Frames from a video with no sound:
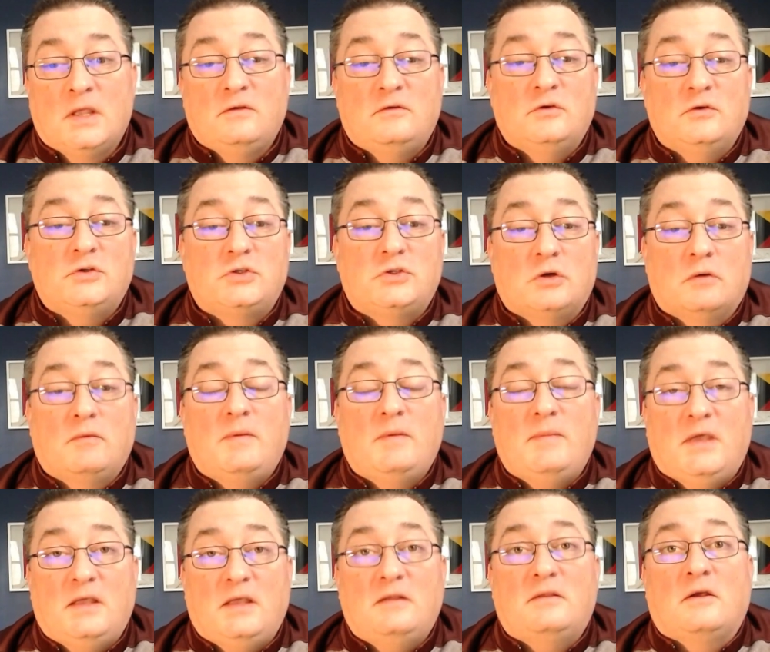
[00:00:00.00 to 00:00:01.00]
to ensure we
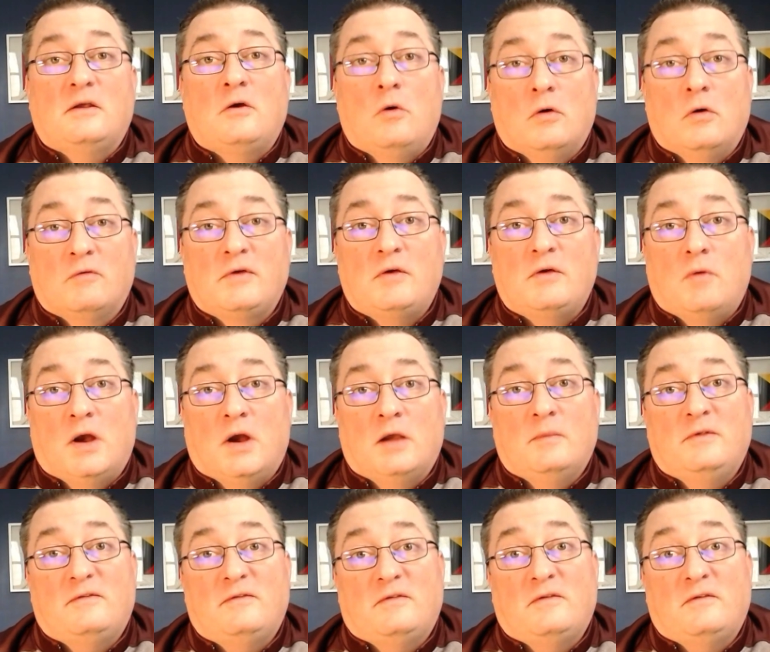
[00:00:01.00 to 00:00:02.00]
meet the core
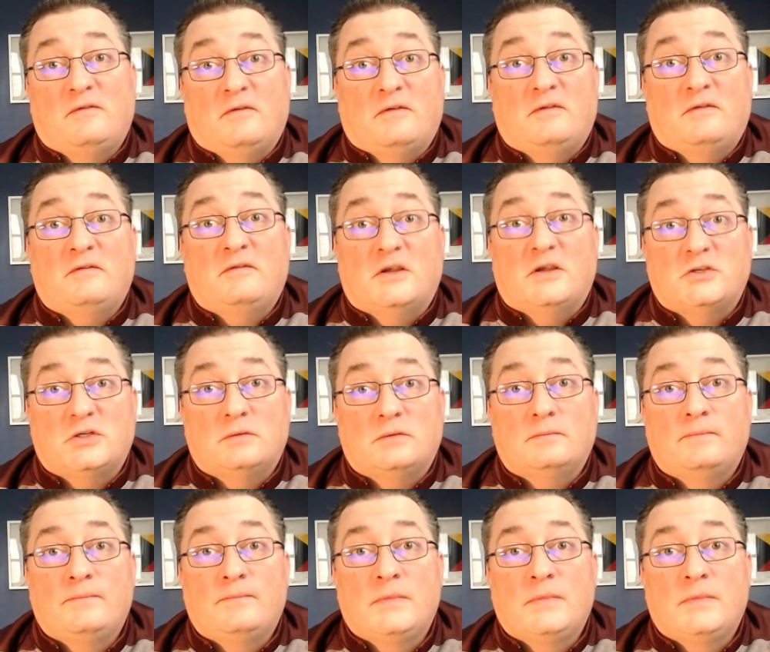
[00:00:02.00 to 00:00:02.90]
requirements of the solicitation.